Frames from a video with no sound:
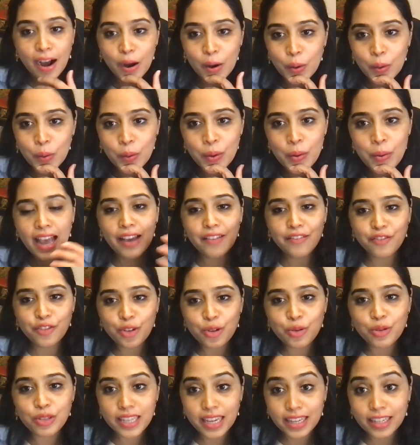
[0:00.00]
how have
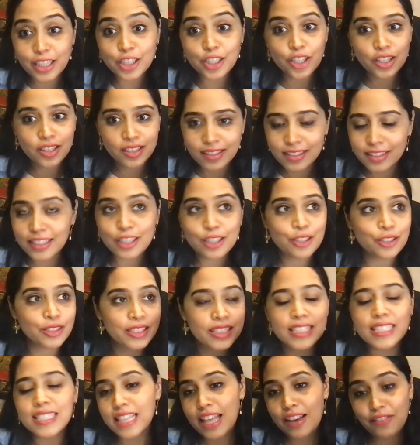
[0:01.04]
you taken your career to
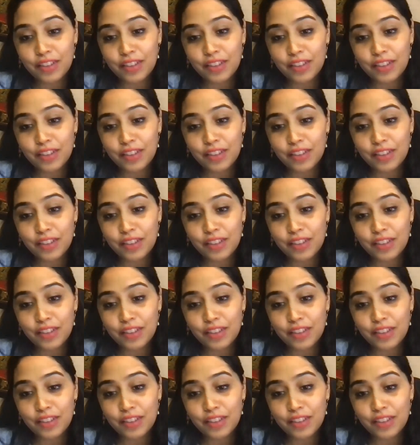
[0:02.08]
this